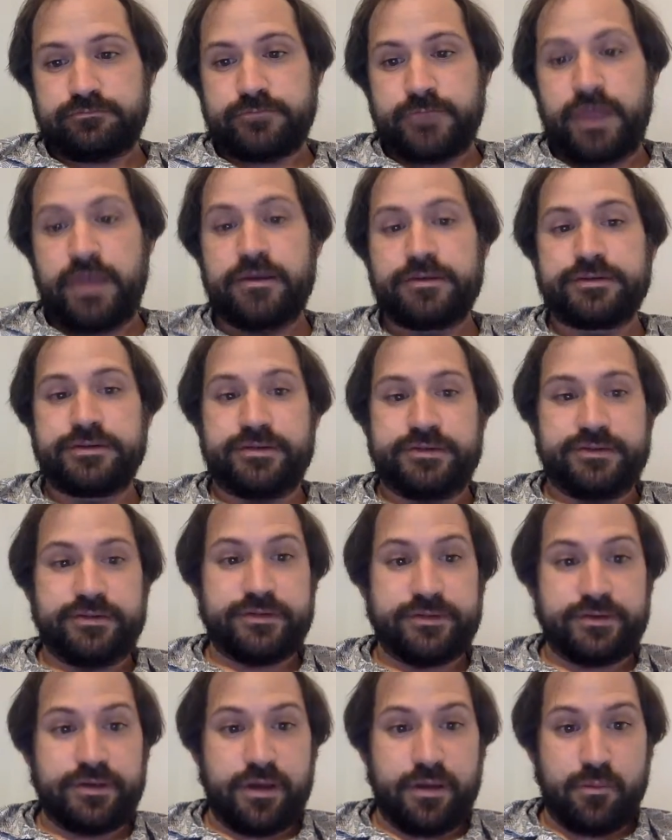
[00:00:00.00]
This is
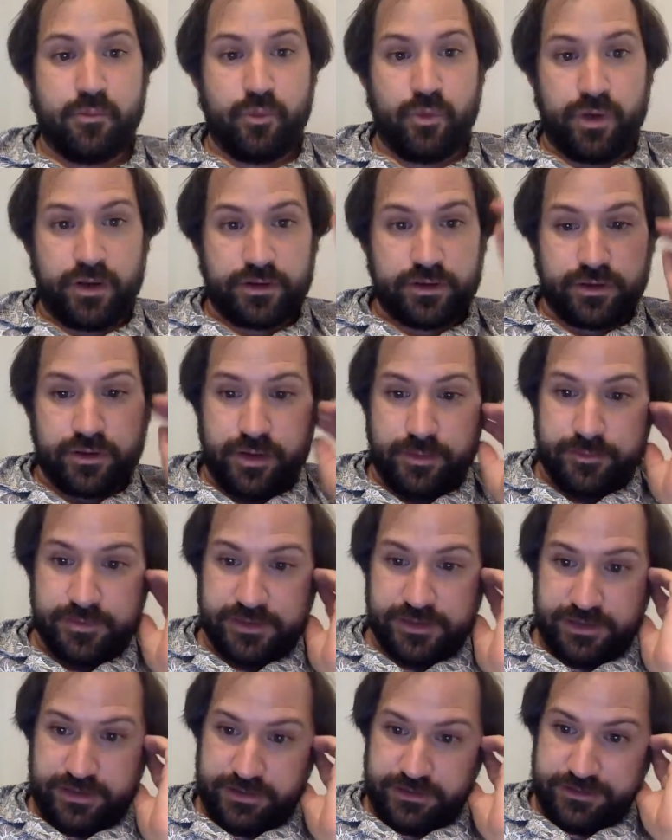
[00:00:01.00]
somewhat
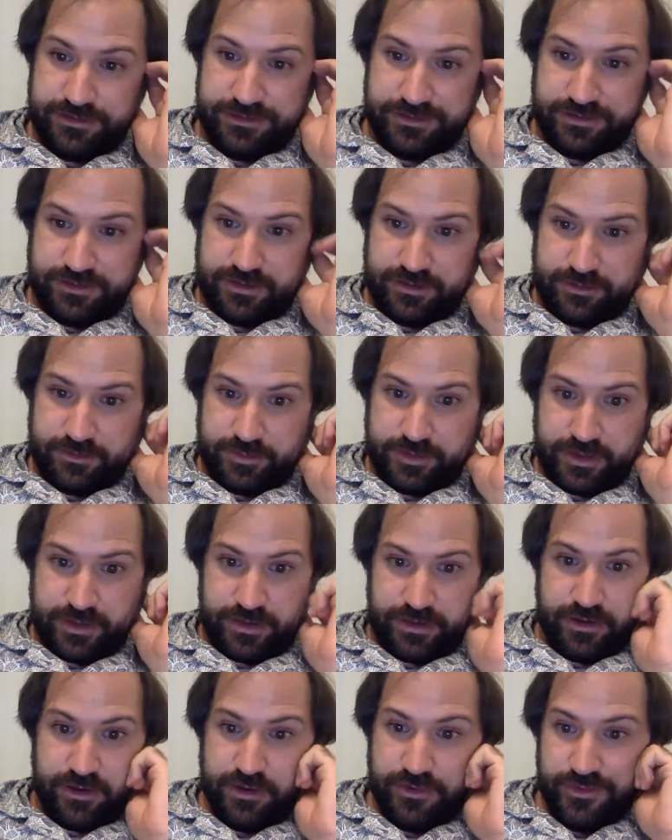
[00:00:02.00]
complicated
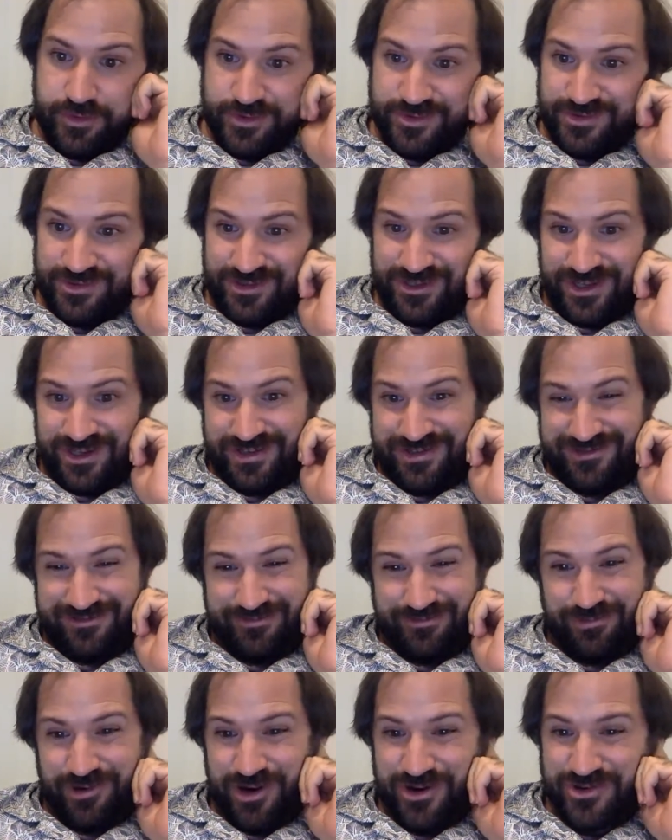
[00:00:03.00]
by other
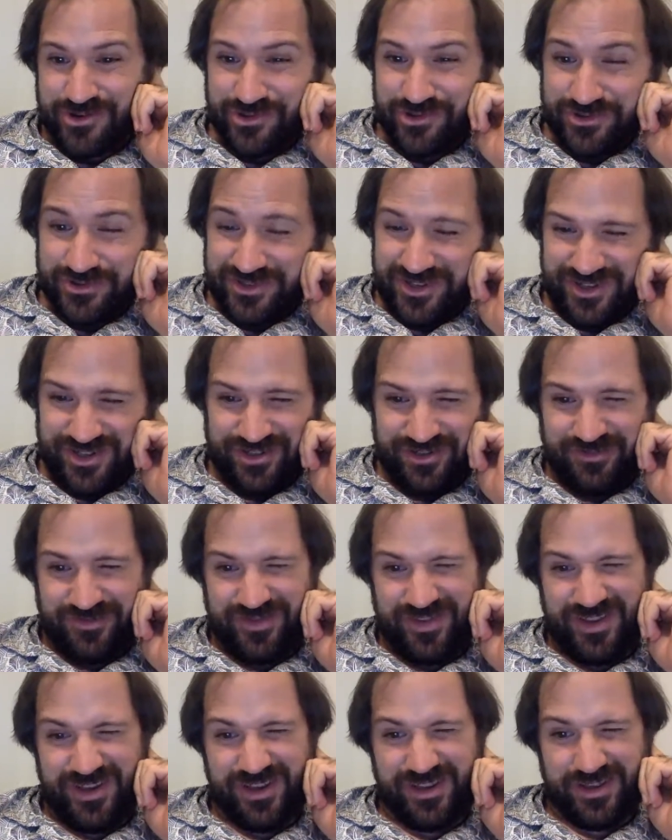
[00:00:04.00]
selective pressures, such as
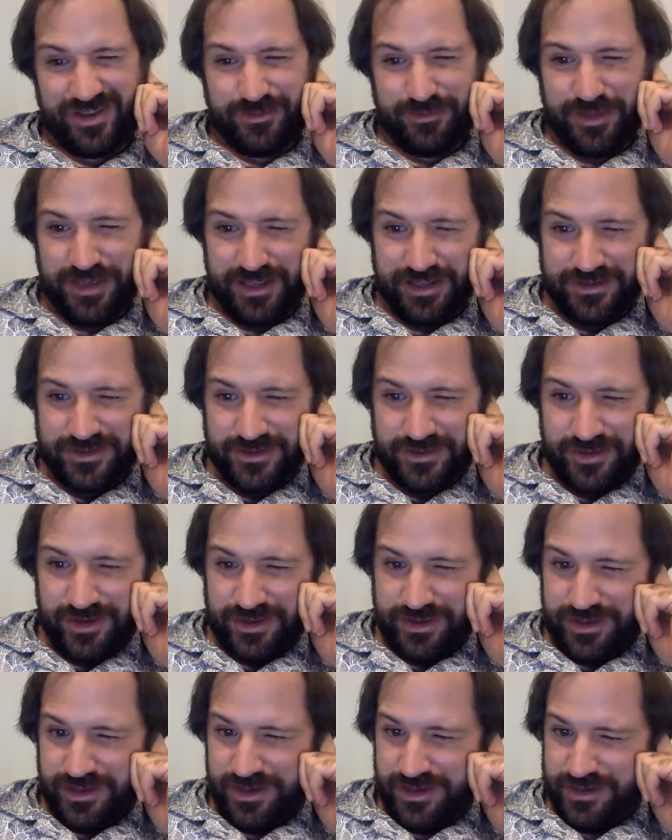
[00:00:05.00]
feeding, that may
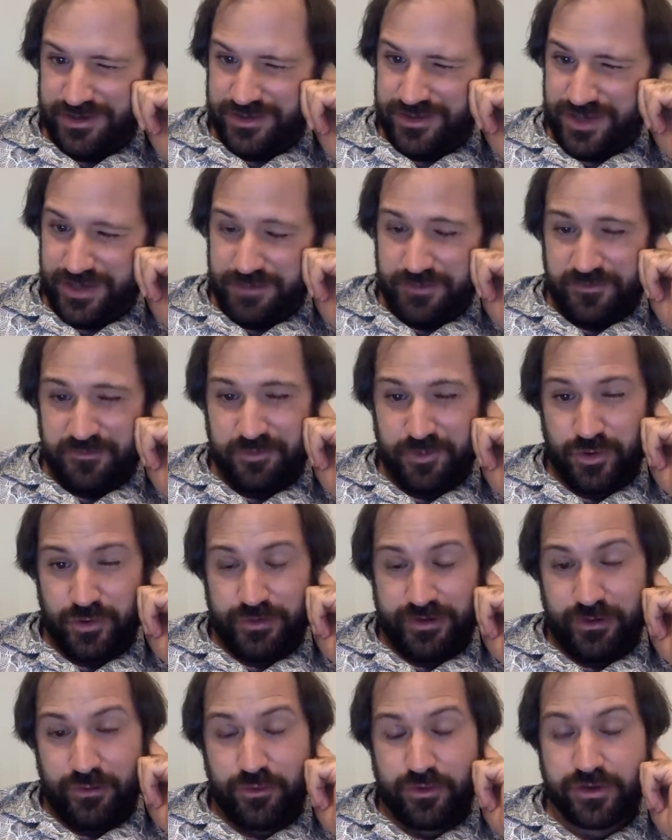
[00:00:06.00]
constrain the head shape of
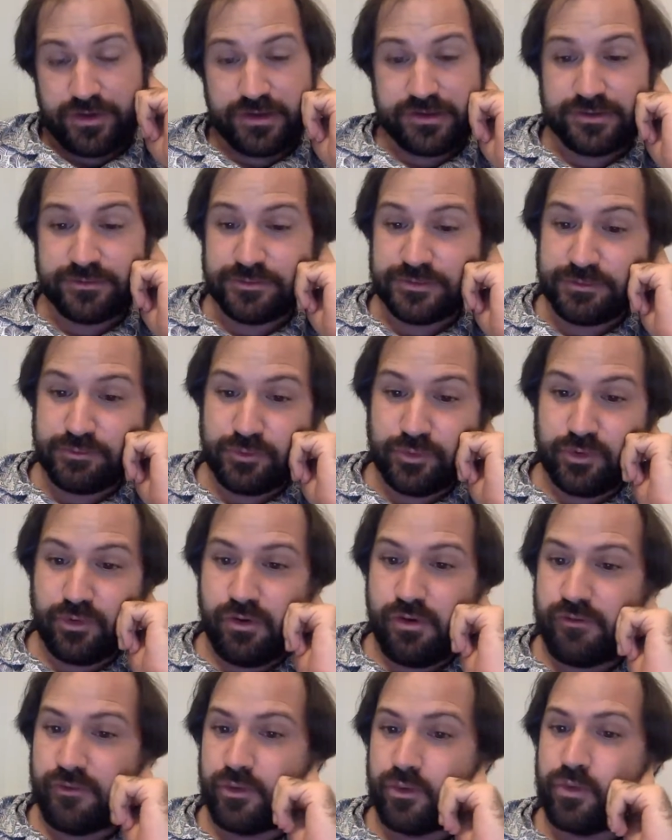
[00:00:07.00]
burrowing organisms.
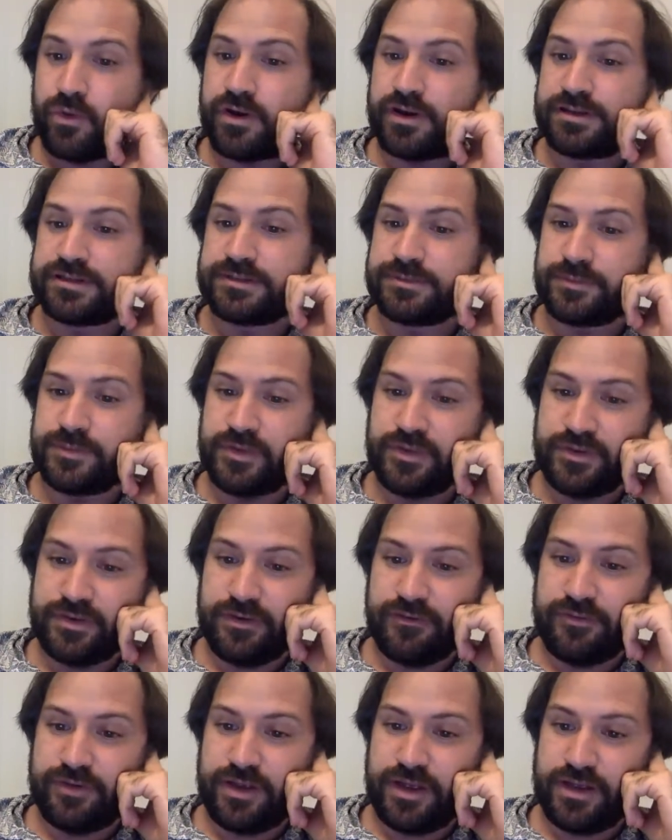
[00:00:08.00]
Moreover, organisms with
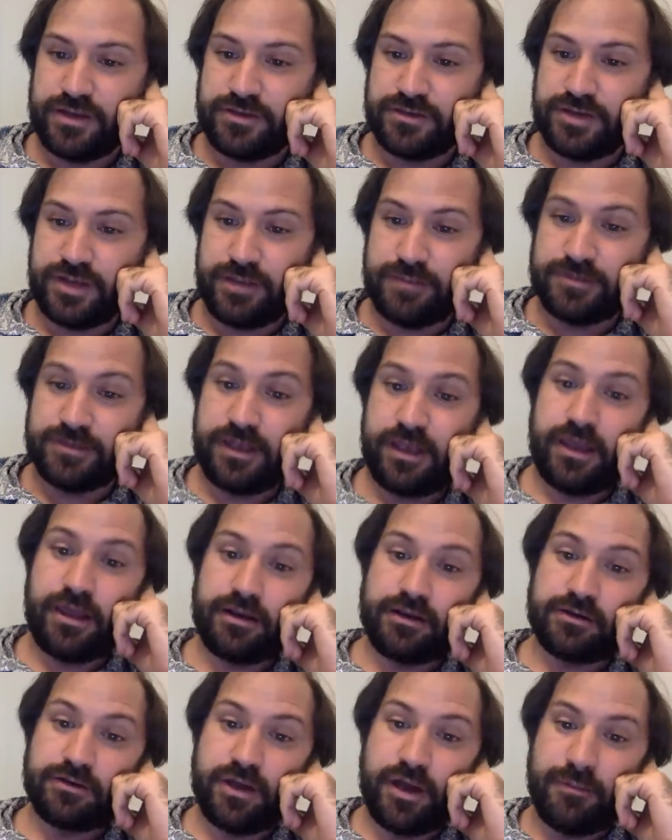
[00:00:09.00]
different head shapes can
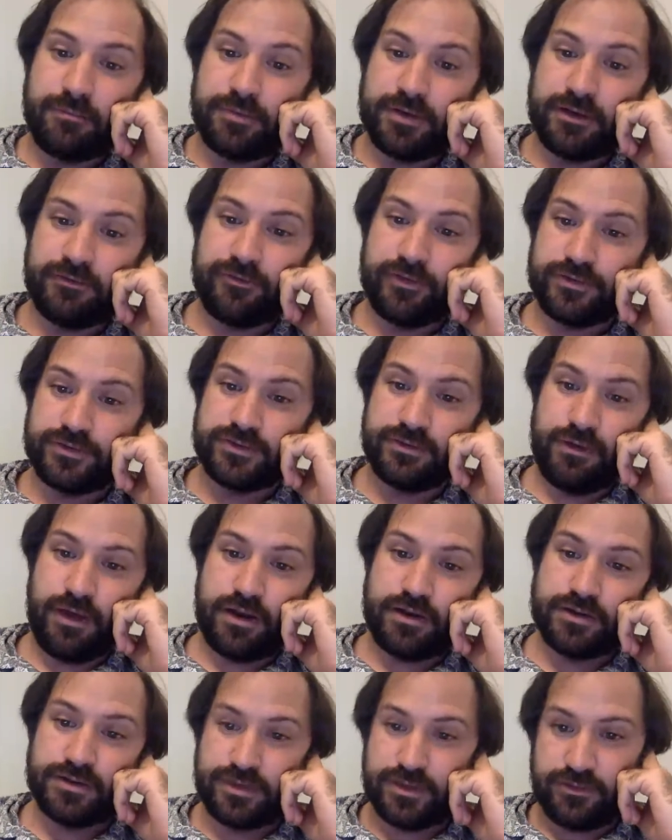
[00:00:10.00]
adopt different
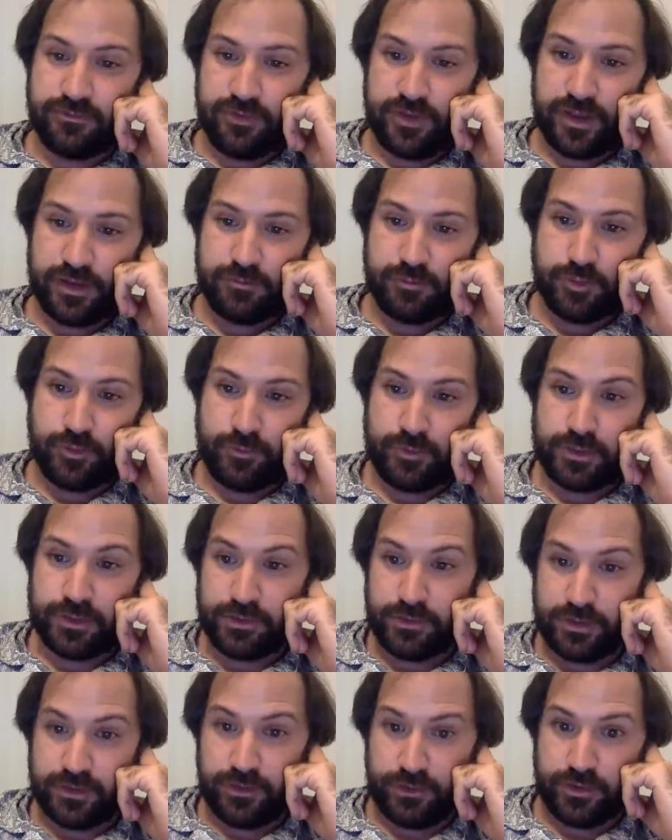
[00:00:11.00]
strategies of head movement
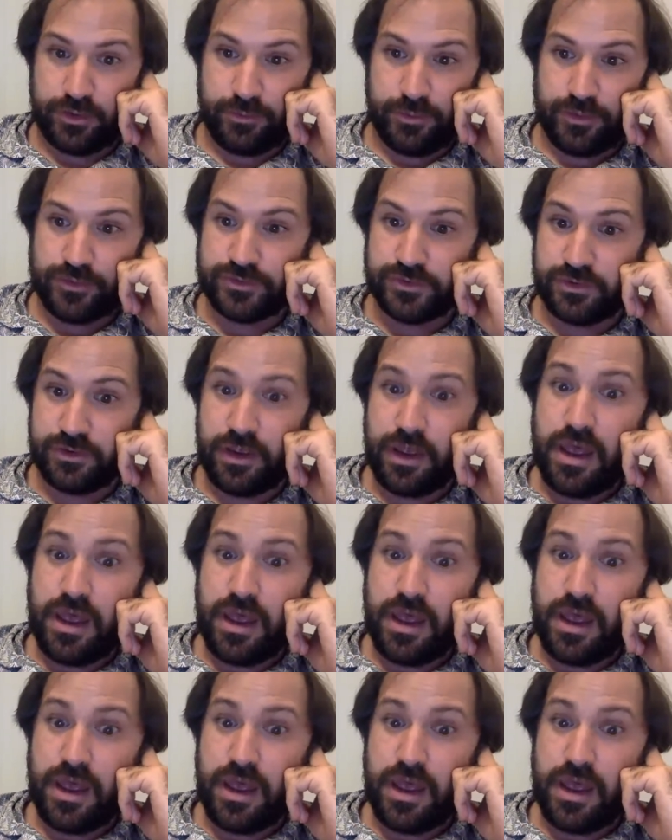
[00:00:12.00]
during locomotion,